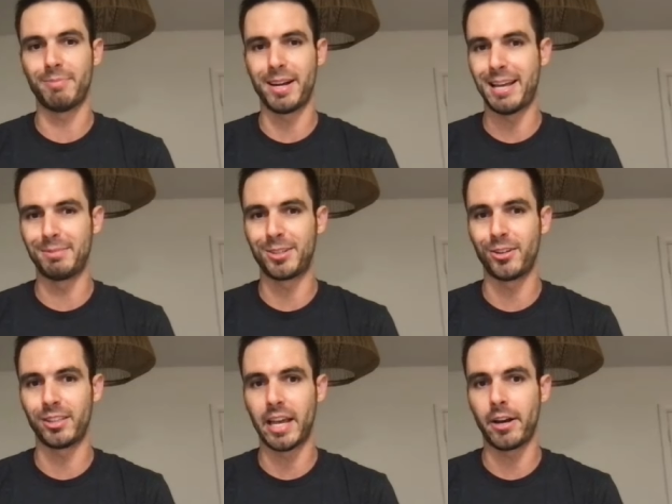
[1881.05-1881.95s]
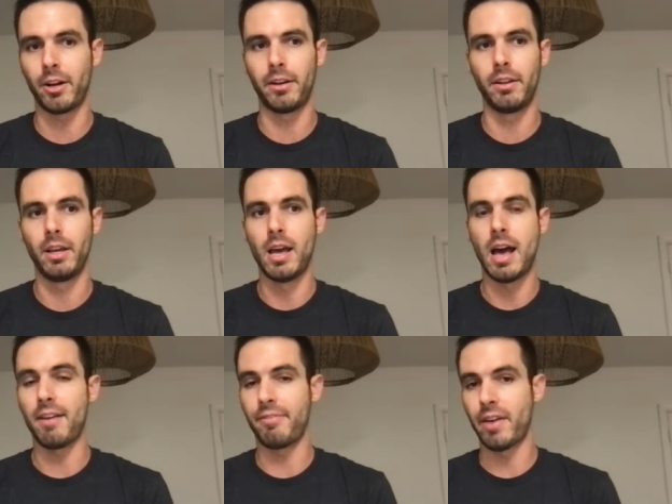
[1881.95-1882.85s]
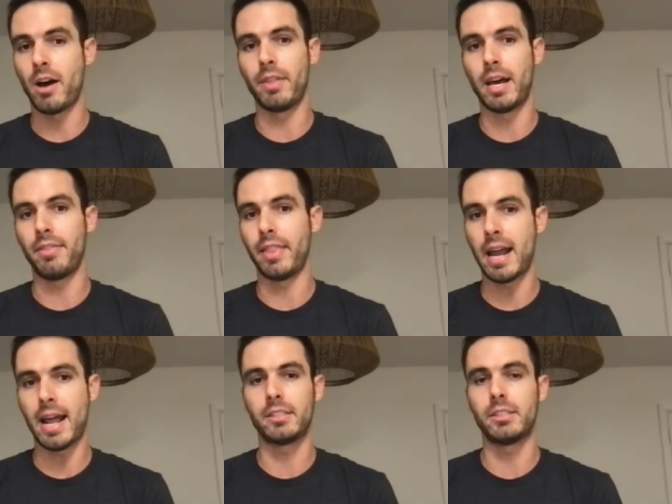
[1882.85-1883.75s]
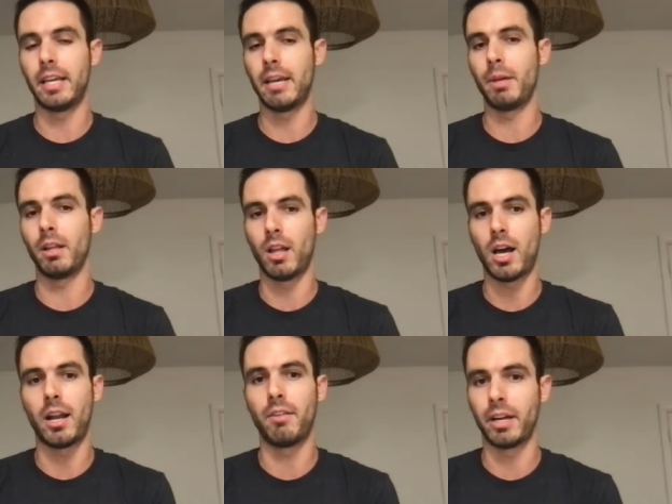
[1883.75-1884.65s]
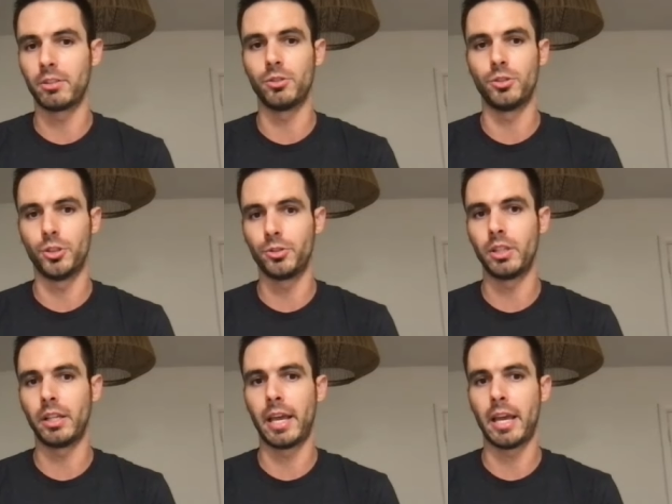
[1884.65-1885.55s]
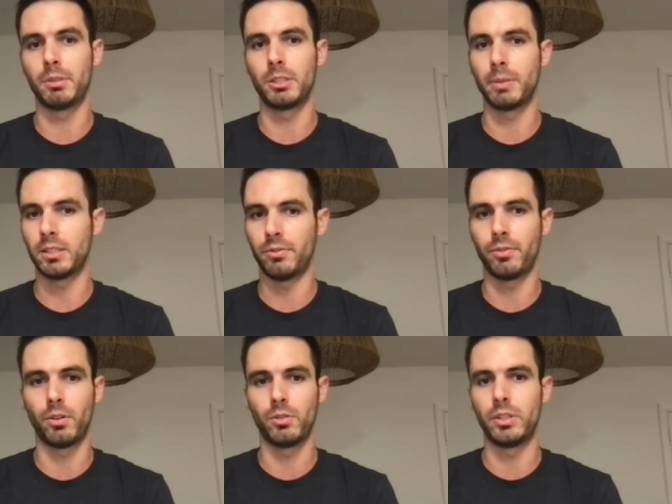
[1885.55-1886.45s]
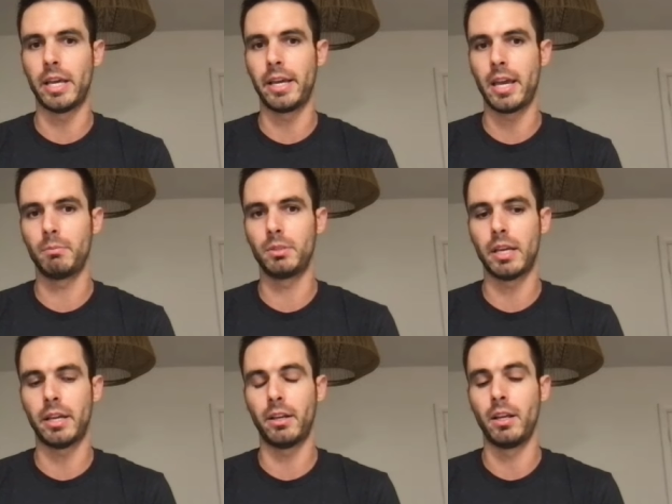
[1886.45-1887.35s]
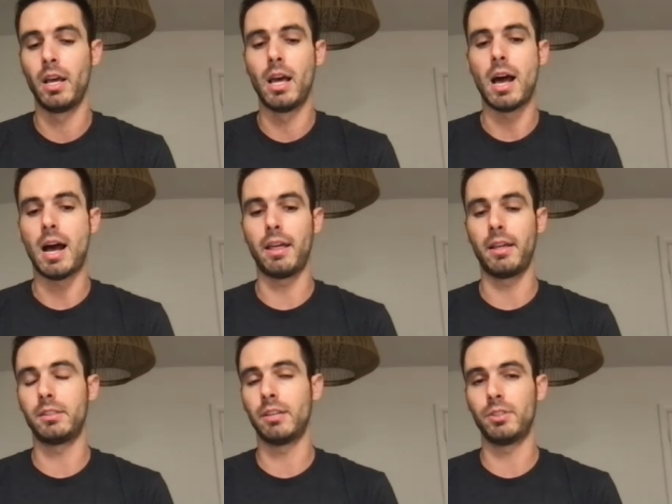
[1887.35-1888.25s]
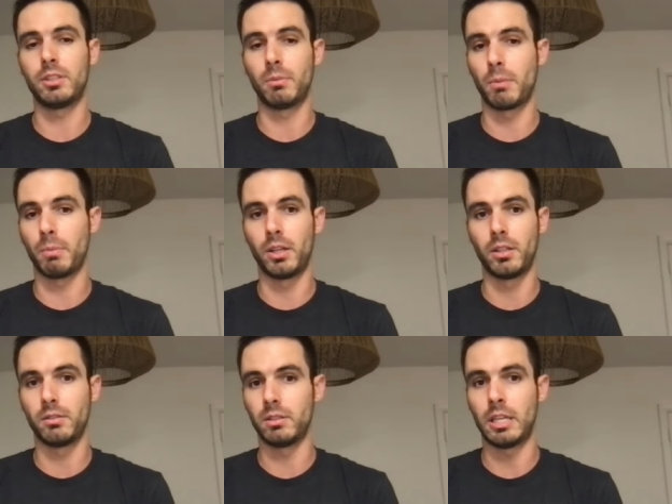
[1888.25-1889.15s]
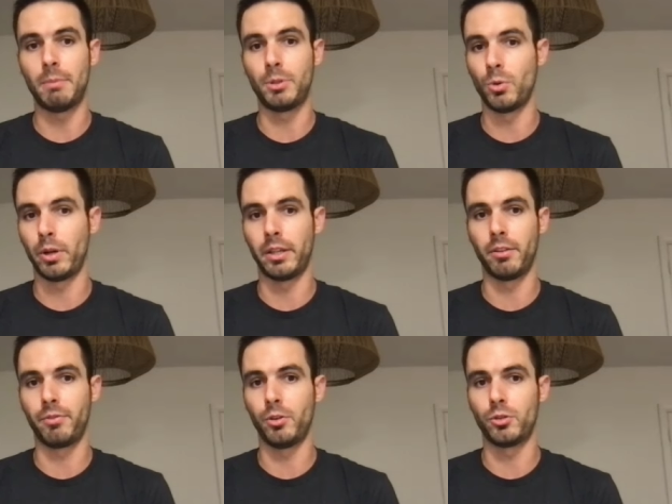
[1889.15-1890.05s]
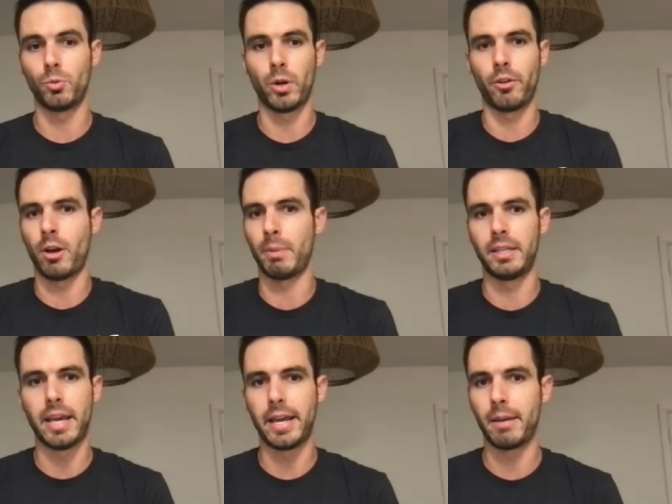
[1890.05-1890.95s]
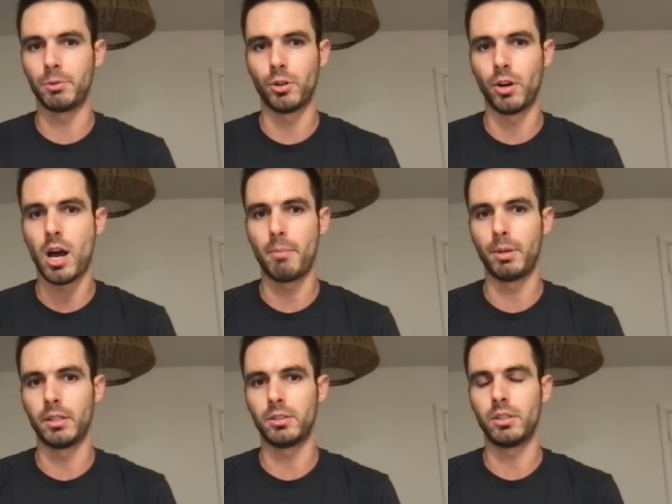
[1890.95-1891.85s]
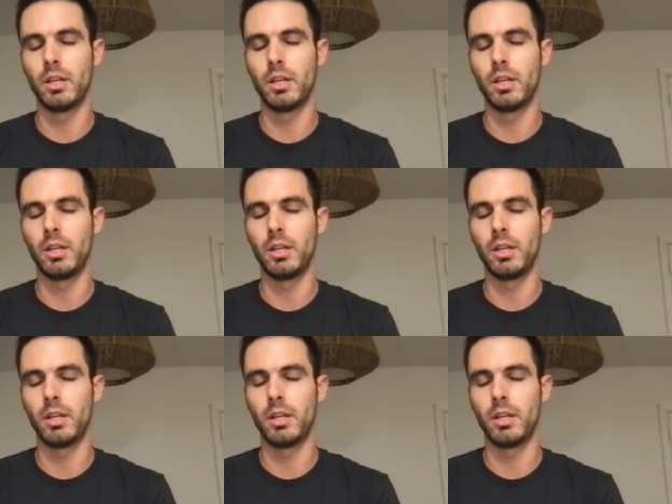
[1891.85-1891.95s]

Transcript: name's called later. And yeah. found that that actually gave me a lot of extra juice in the games, especially for those day games. And I, it's definitely something I'm gonna keep doing in the future, whether I'm in day games or not. But it's